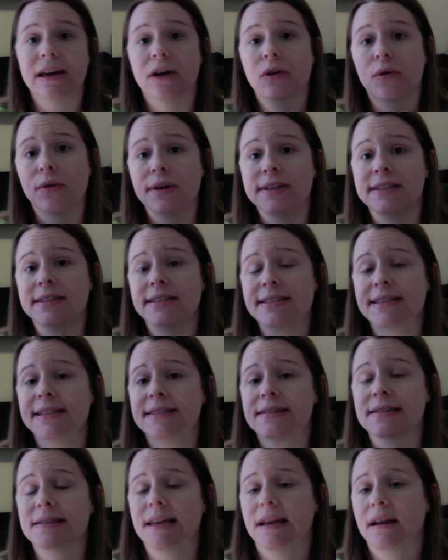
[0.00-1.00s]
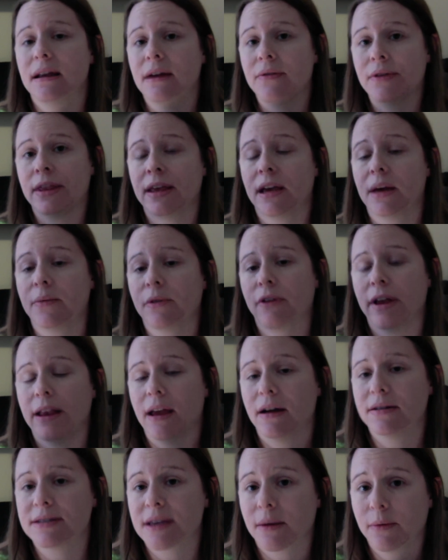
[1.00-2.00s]
according to the census data, everything coming right
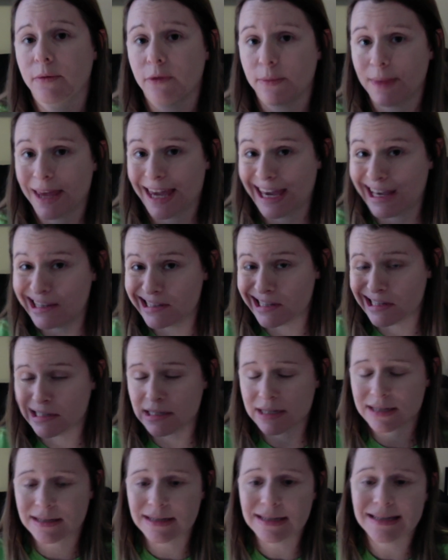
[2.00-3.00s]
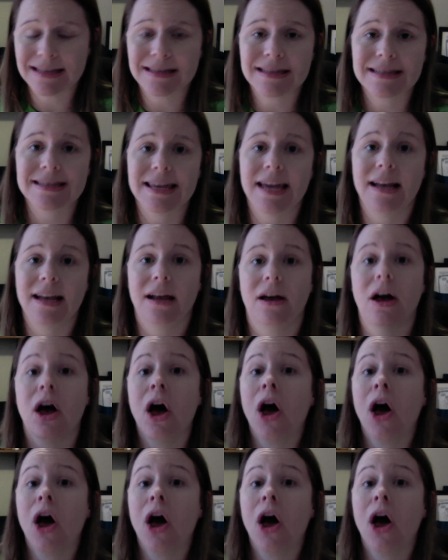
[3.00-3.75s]
now is coming from the 1860 census data,